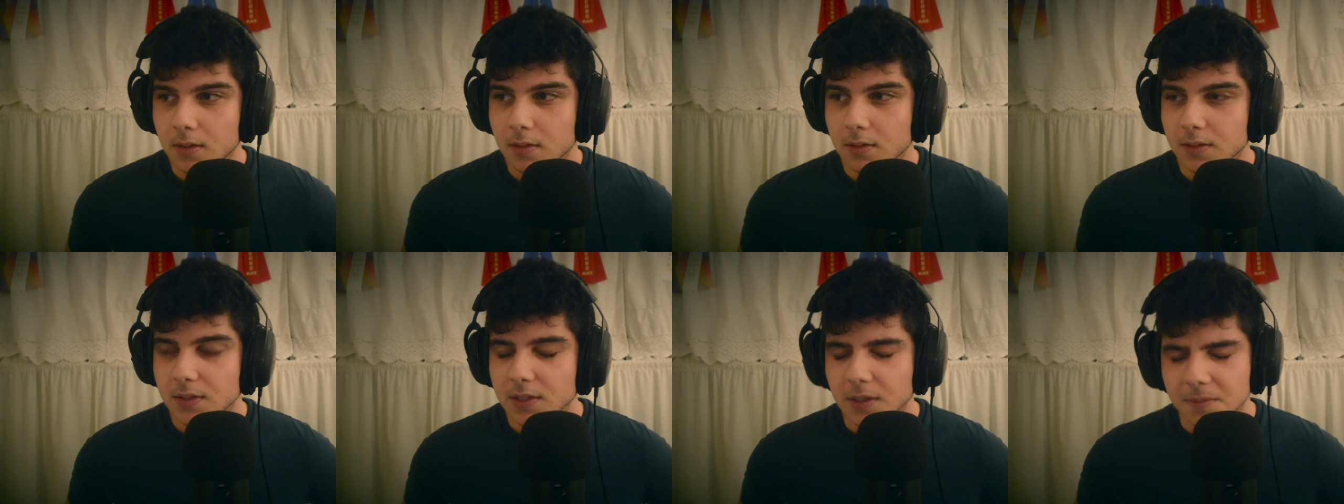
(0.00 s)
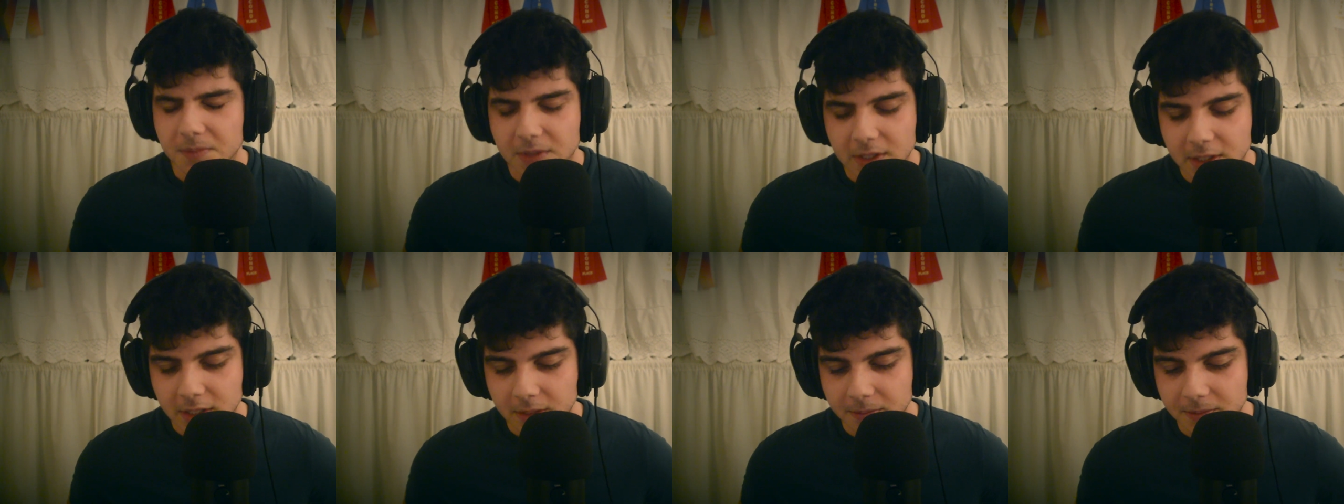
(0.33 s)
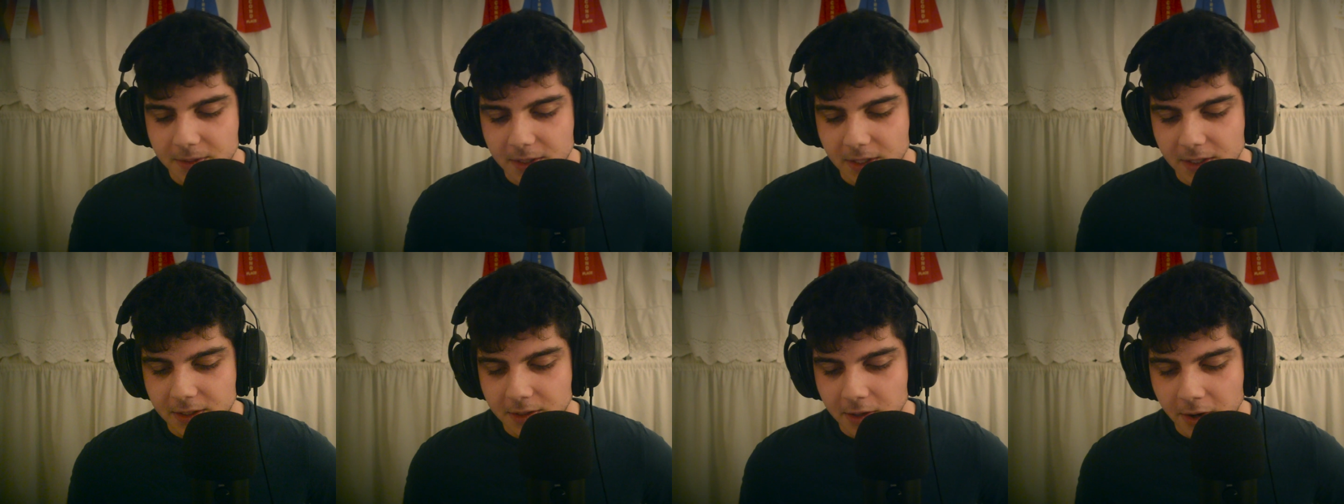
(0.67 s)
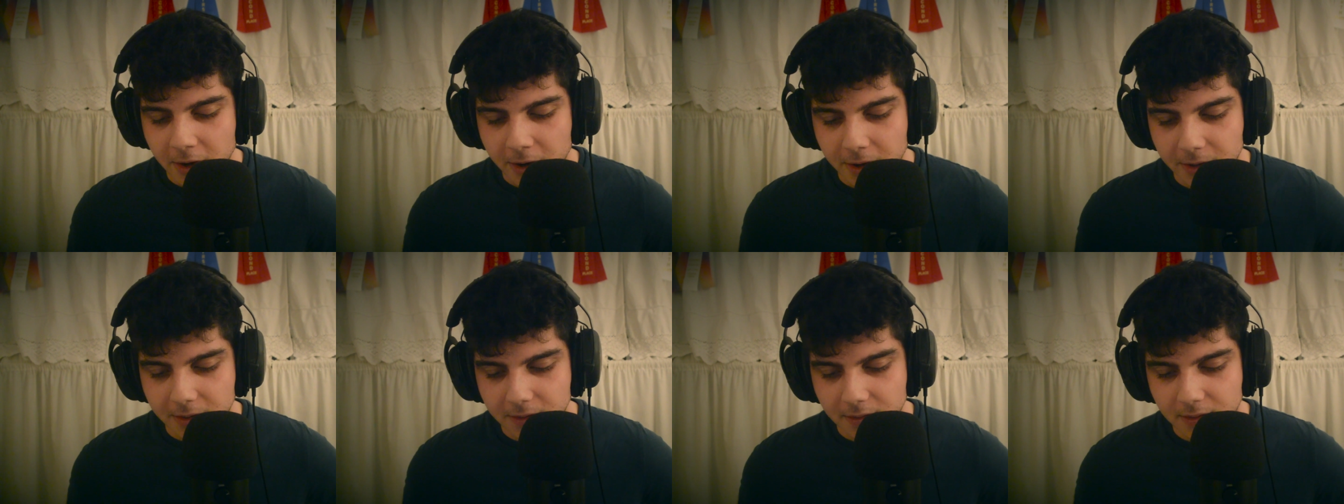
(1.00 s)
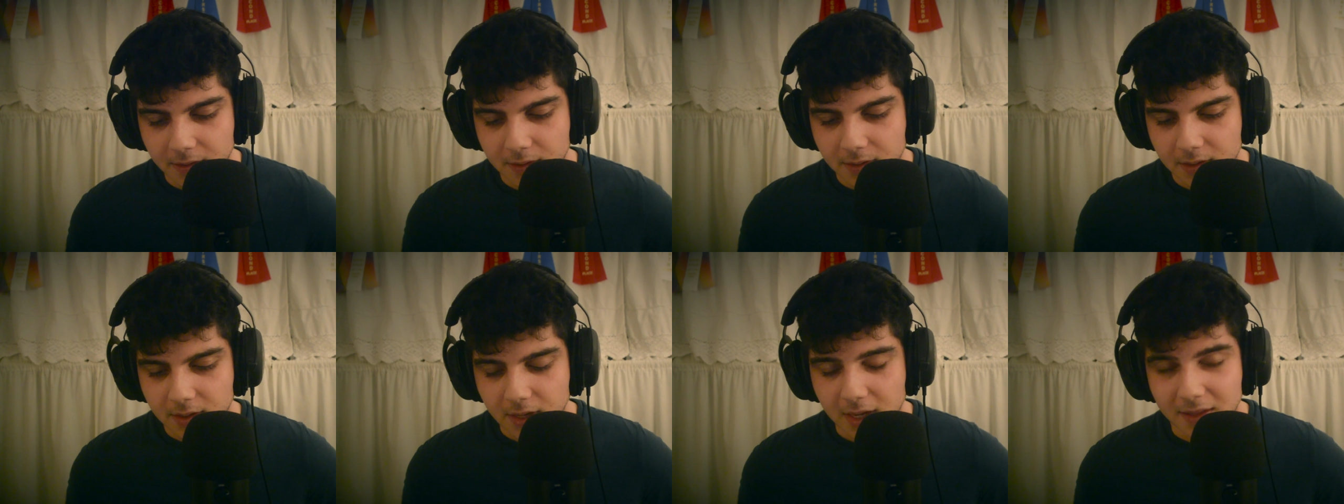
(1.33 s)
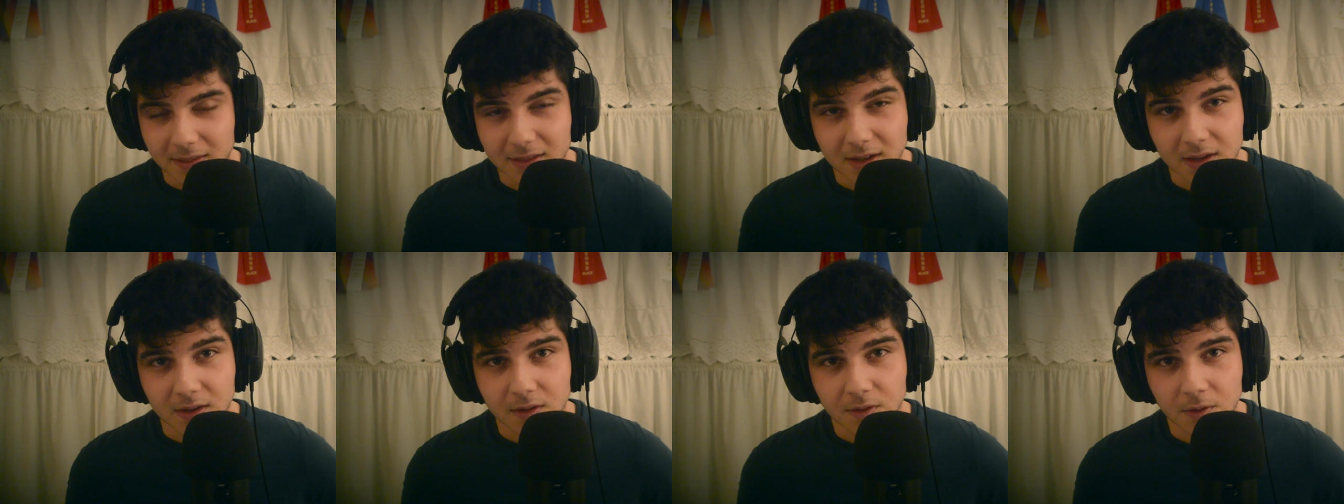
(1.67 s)
Sometimes it hurts, and
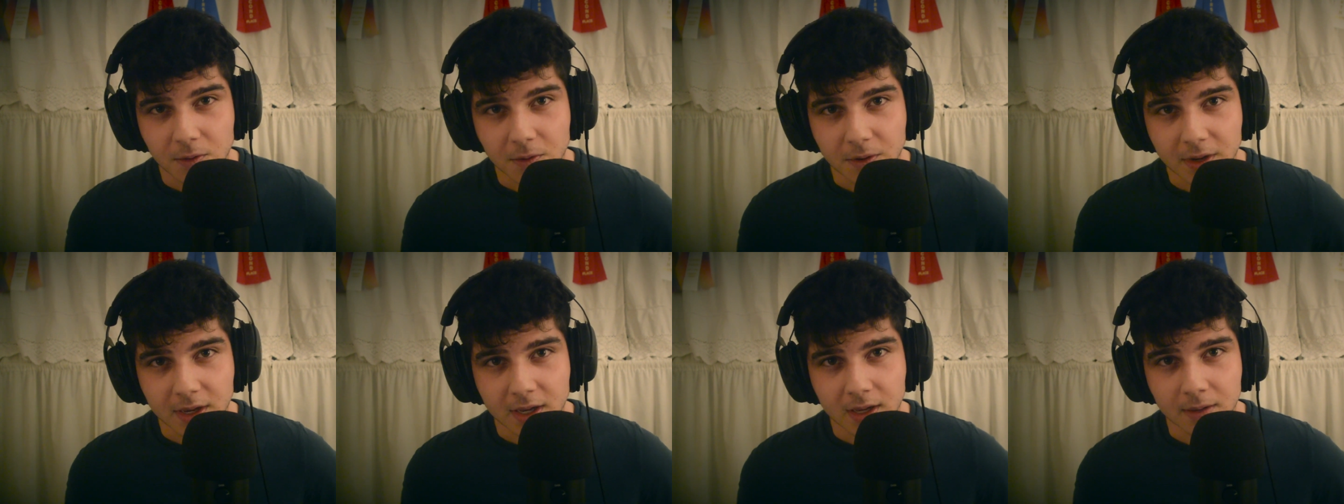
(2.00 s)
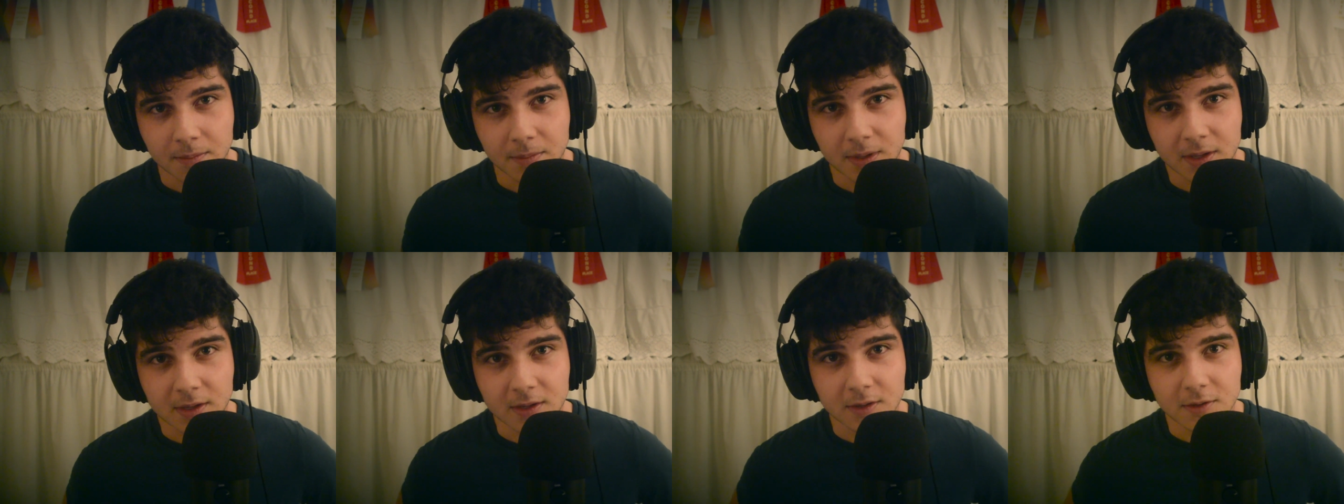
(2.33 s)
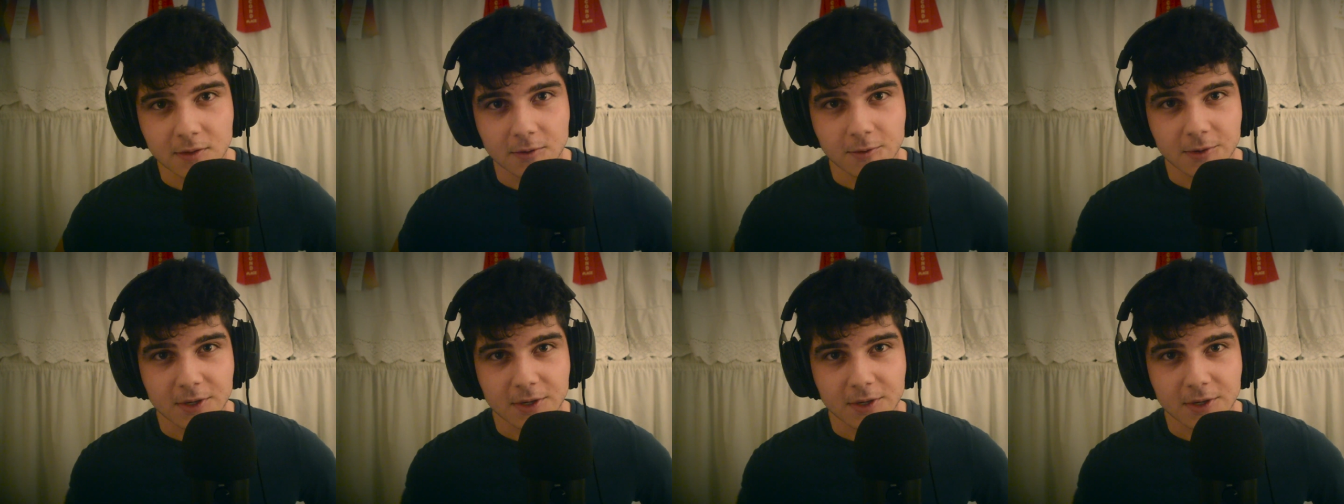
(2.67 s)
that's okay because you